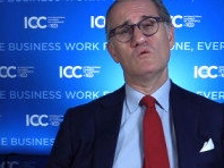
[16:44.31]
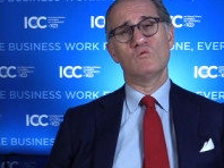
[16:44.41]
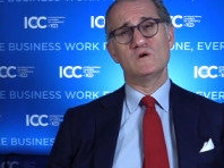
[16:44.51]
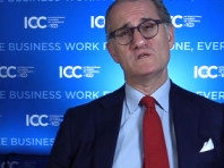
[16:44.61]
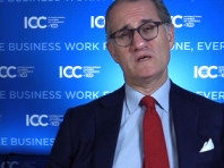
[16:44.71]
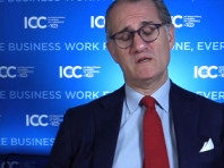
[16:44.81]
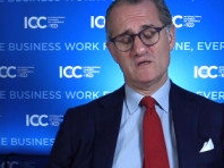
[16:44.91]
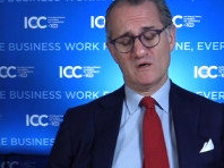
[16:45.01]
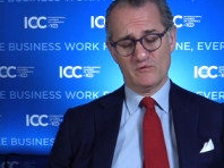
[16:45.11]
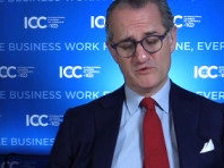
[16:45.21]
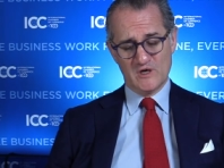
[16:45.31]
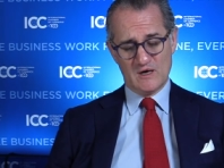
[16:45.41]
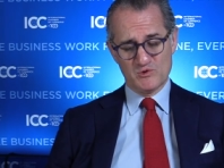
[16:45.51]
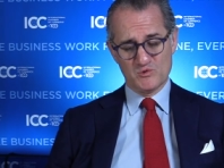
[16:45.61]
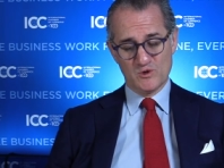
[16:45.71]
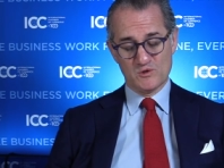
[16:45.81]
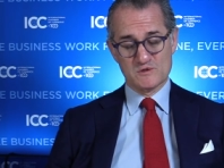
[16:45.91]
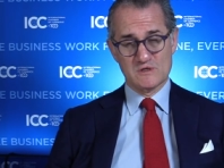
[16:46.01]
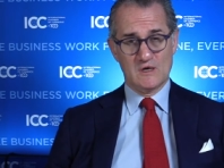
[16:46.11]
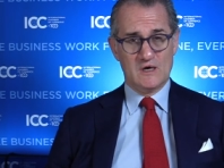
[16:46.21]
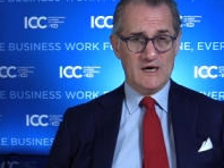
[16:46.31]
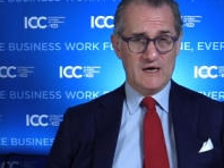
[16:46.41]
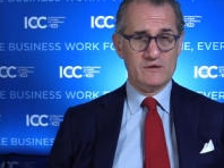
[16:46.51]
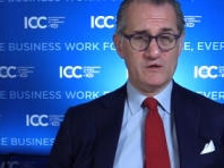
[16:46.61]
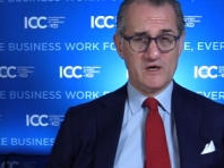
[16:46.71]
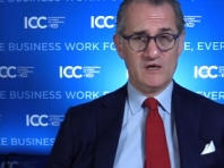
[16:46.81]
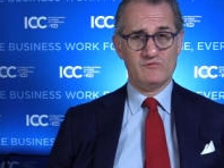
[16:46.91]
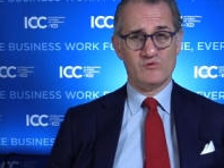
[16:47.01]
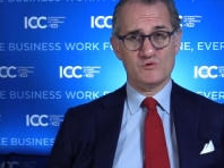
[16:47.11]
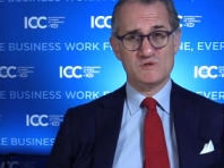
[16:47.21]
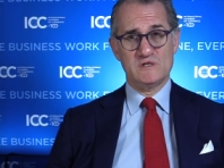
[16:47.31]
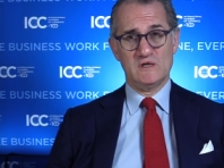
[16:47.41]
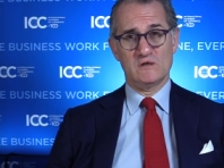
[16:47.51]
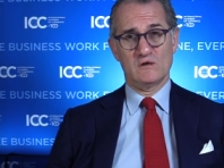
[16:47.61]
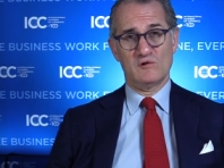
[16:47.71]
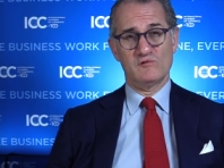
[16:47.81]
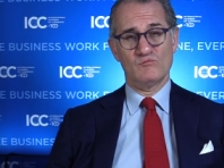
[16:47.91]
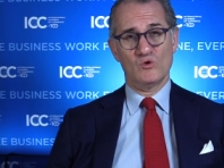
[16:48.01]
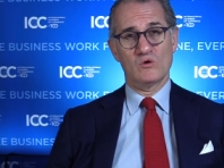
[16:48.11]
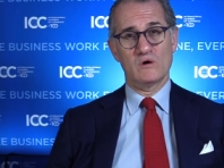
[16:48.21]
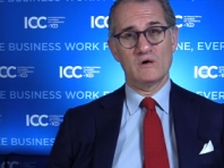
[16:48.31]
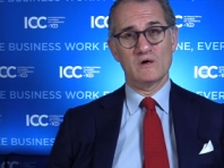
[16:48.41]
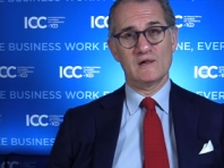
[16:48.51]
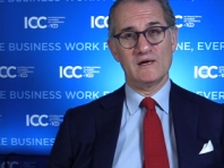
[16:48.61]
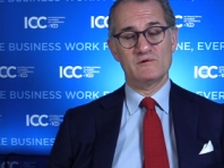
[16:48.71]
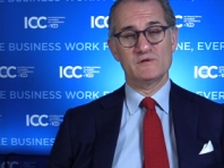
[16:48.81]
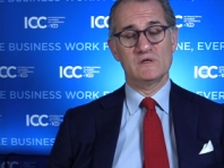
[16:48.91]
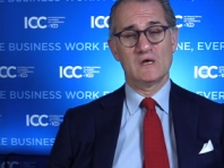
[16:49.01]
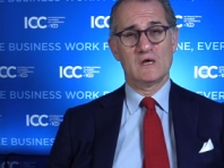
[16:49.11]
with any of the arbitrators, and again, for the sake of more uh, clarity.